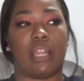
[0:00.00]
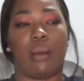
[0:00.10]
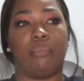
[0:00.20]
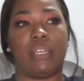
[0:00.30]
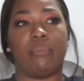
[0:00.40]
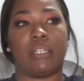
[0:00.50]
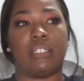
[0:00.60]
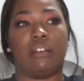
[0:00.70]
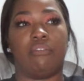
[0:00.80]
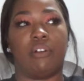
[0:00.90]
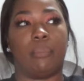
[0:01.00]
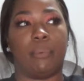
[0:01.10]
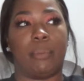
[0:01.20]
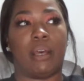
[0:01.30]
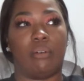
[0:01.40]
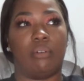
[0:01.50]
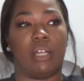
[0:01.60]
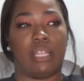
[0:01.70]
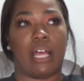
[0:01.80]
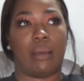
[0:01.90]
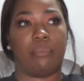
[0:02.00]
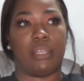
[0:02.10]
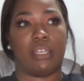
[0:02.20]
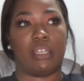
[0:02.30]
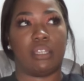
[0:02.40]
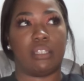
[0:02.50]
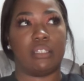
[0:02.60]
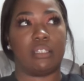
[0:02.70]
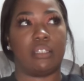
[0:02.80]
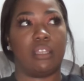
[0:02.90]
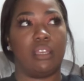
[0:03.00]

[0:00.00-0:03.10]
I beat myself up about a lot because